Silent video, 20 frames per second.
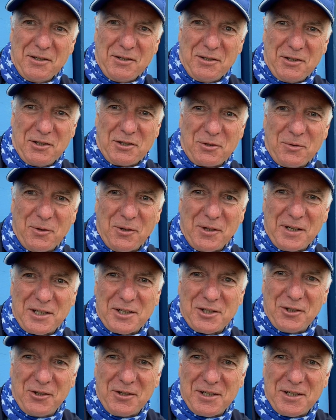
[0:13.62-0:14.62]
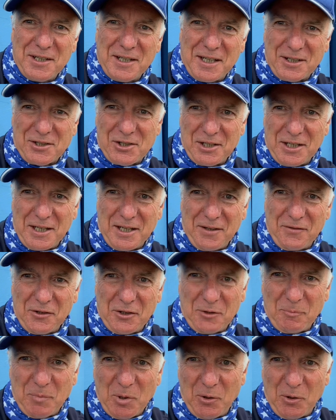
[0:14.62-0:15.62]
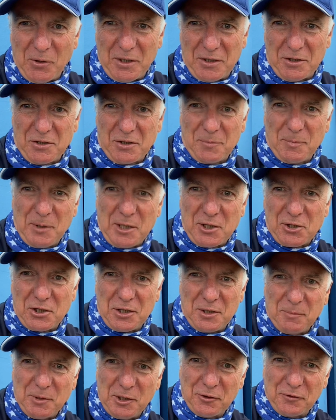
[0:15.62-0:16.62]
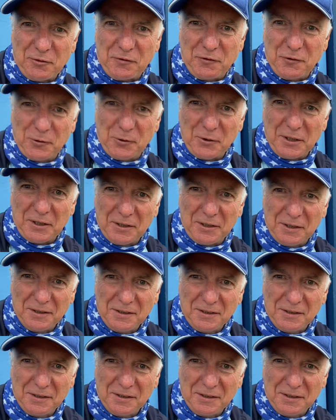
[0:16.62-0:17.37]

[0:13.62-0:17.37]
It's quite exciting actually having a bike specially built for you.